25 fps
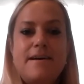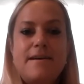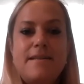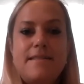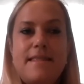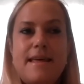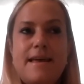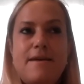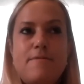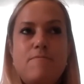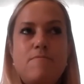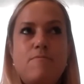
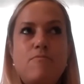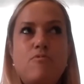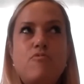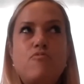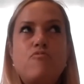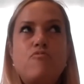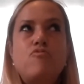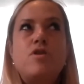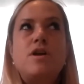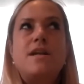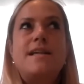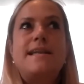they were
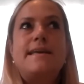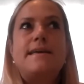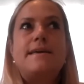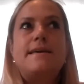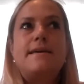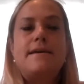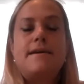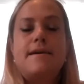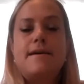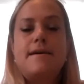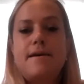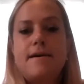
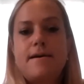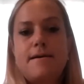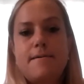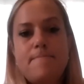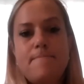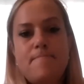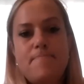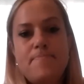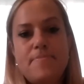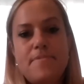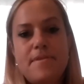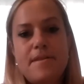really
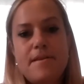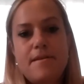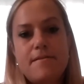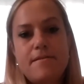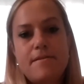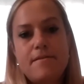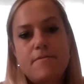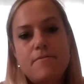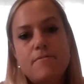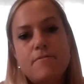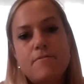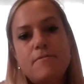
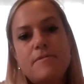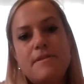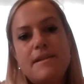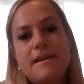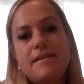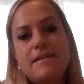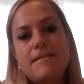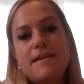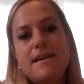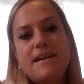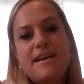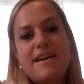
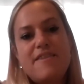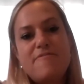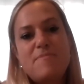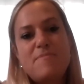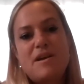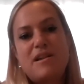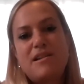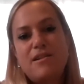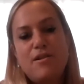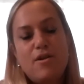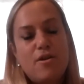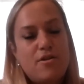they gave
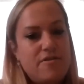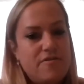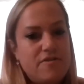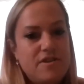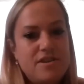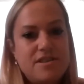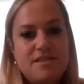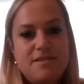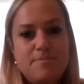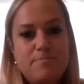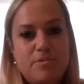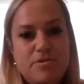me a lot of
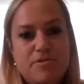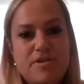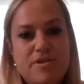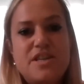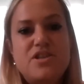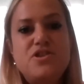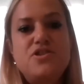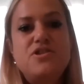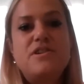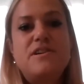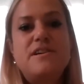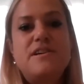
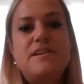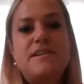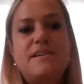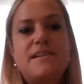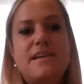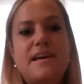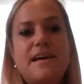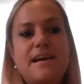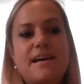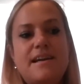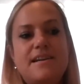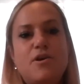inspiration
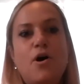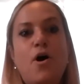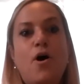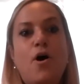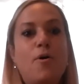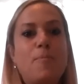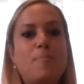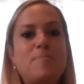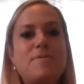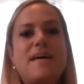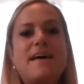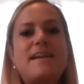and
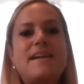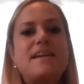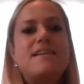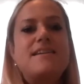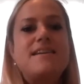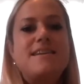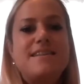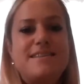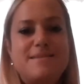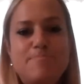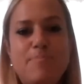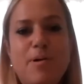hope that it
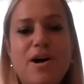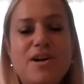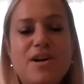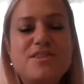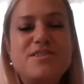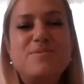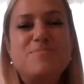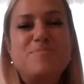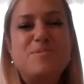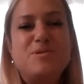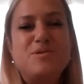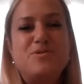is
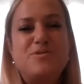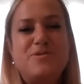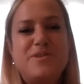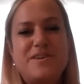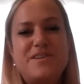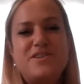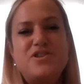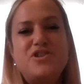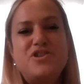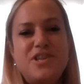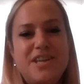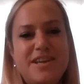possible to
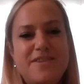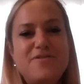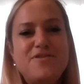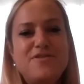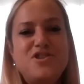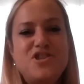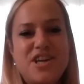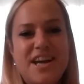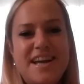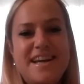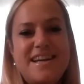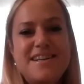achieve
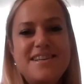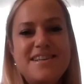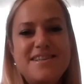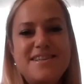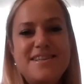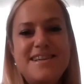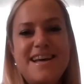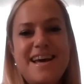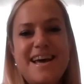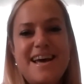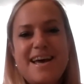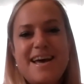
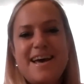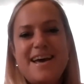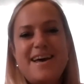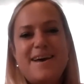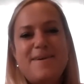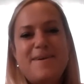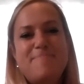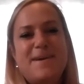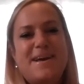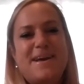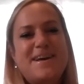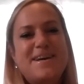change,
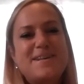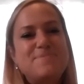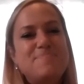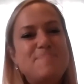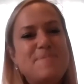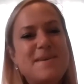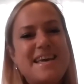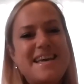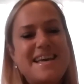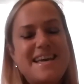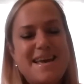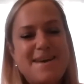because
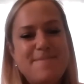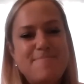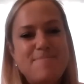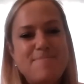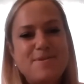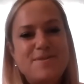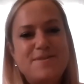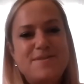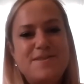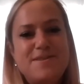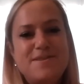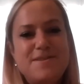being
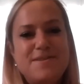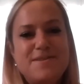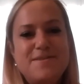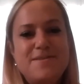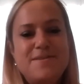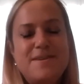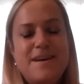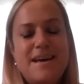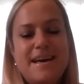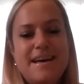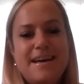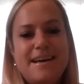able
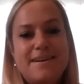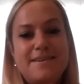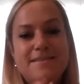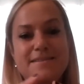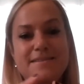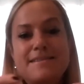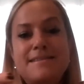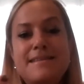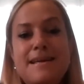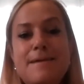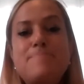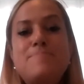to
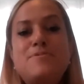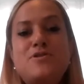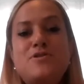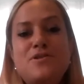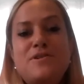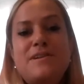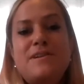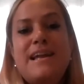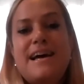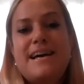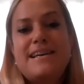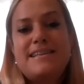
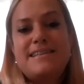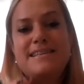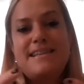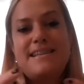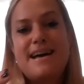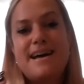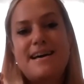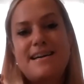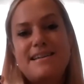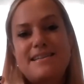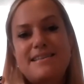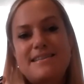conceptualize
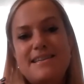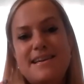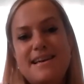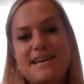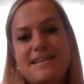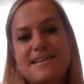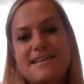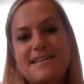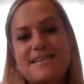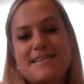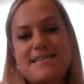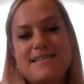that
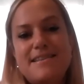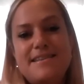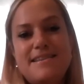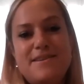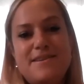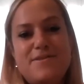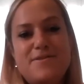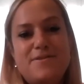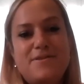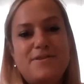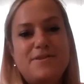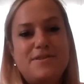and,
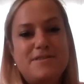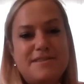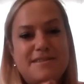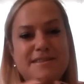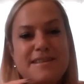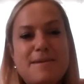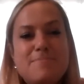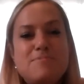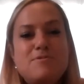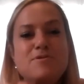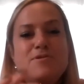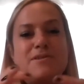you know,
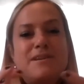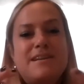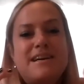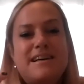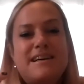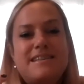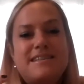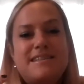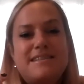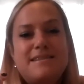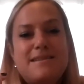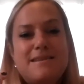
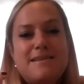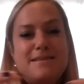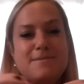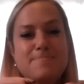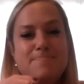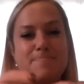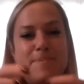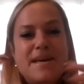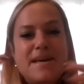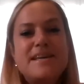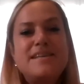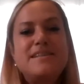conceptualize the
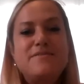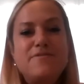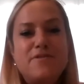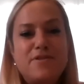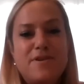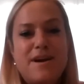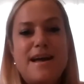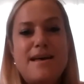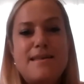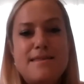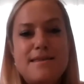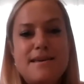space
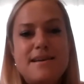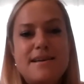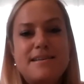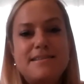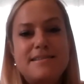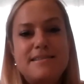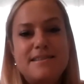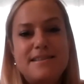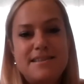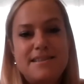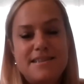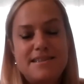for
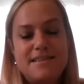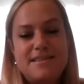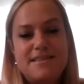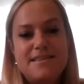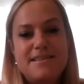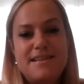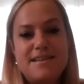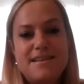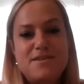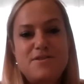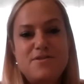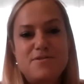ethics in
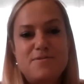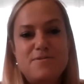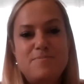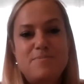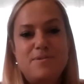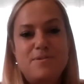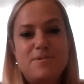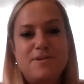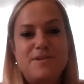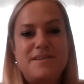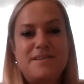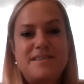international
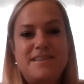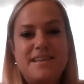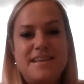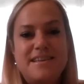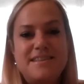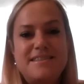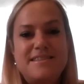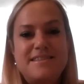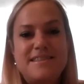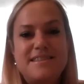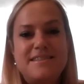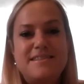
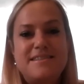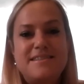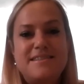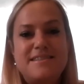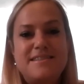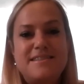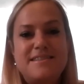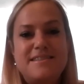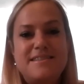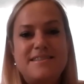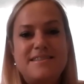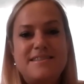politics is
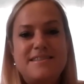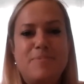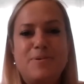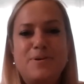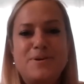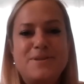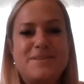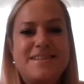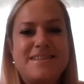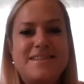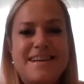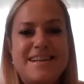so
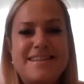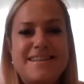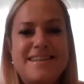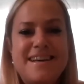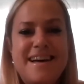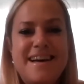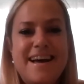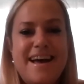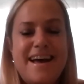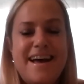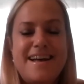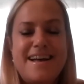
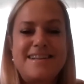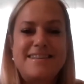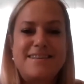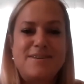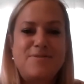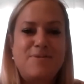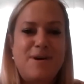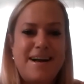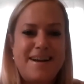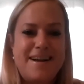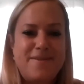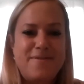important
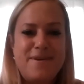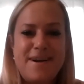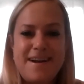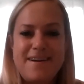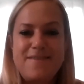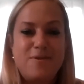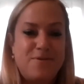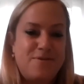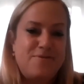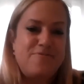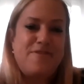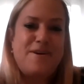and quite
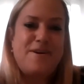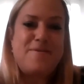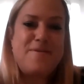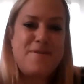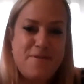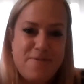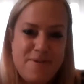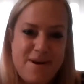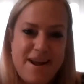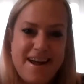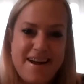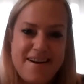rare or
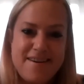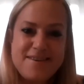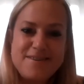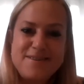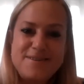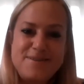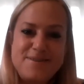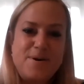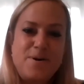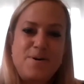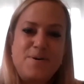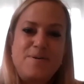very rare.
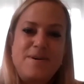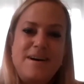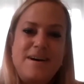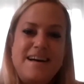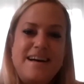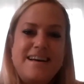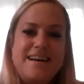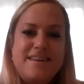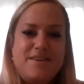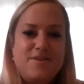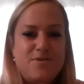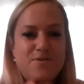So
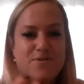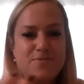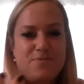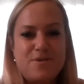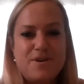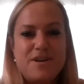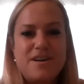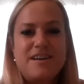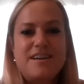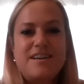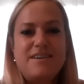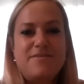your
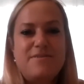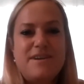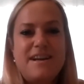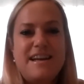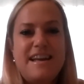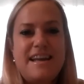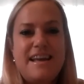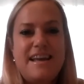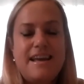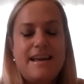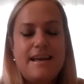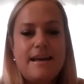work
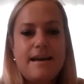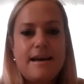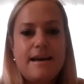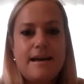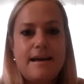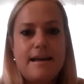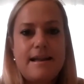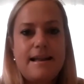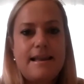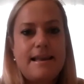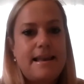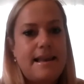really
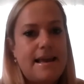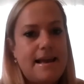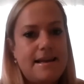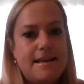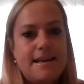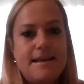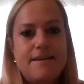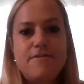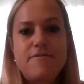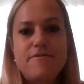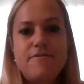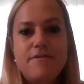laid
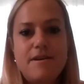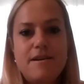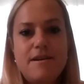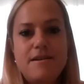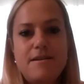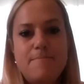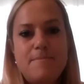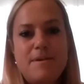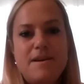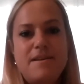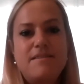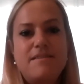an
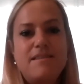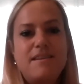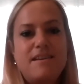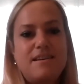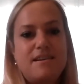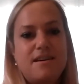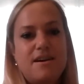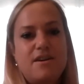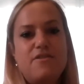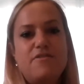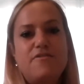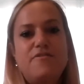amazing
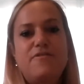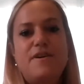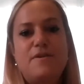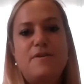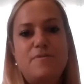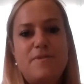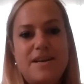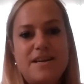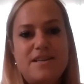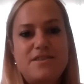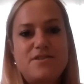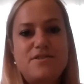kind of
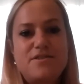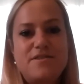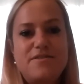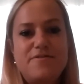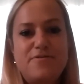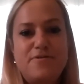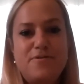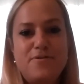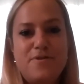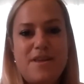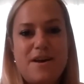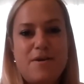foundation
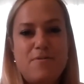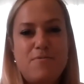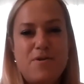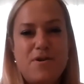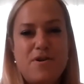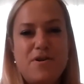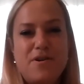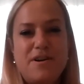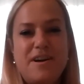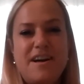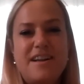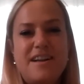for that
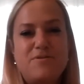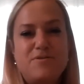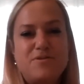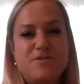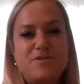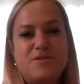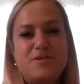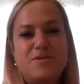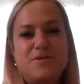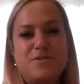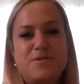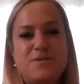work and
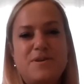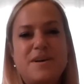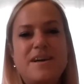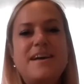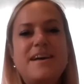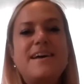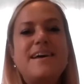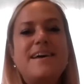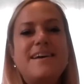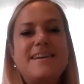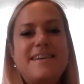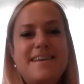also,
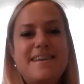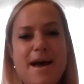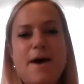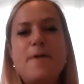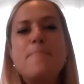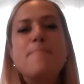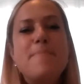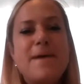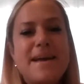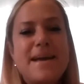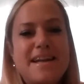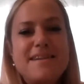yeah,
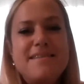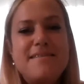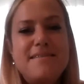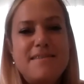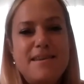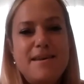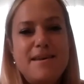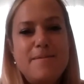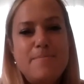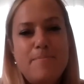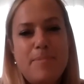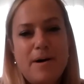made it
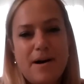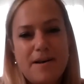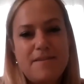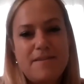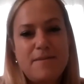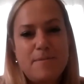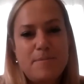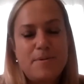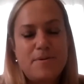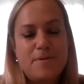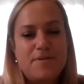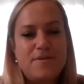seem
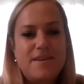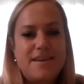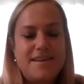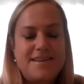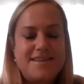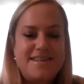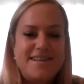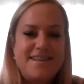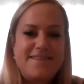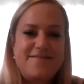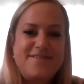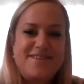possible to
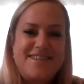achieve